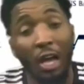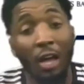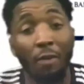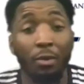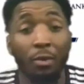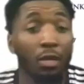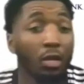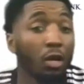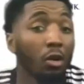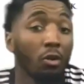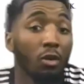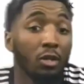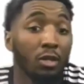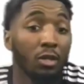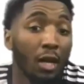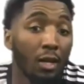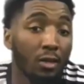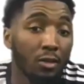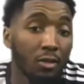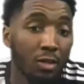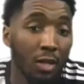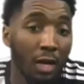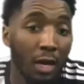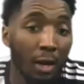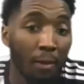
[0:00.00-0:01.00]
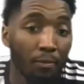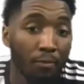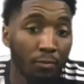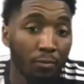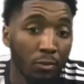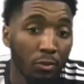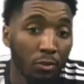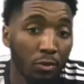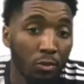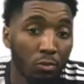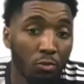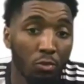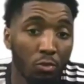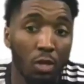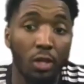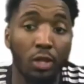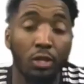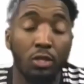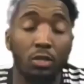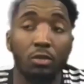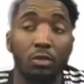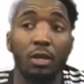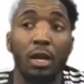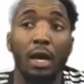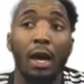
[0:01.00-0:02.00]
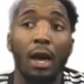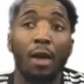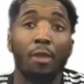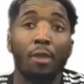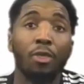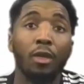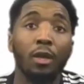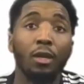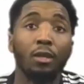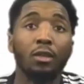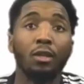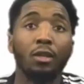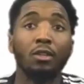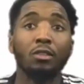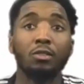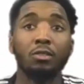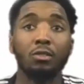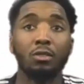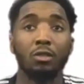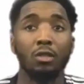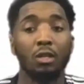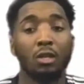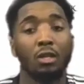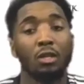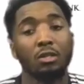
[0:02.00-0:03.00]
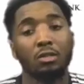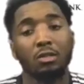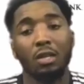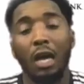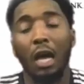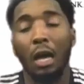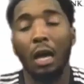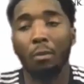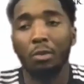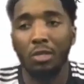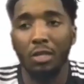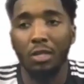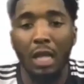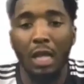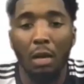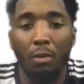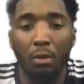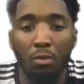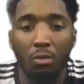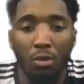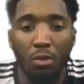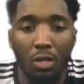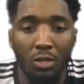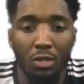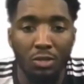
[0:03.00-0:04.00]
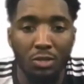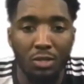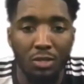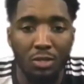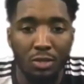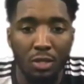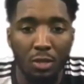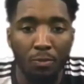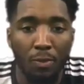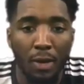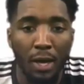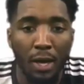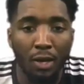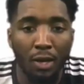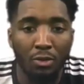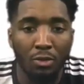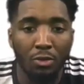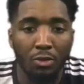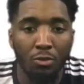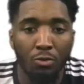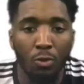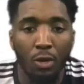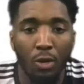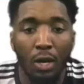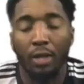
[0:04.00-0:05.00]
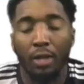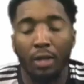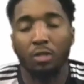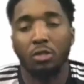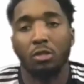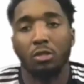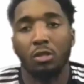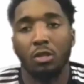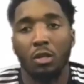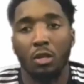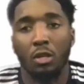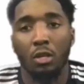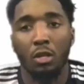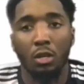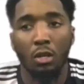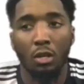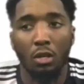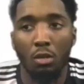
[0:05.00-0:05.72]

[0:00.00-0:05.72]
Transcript: So I've been going nonstop, really. So now I think this time has allowed me really just to sit back and just watch.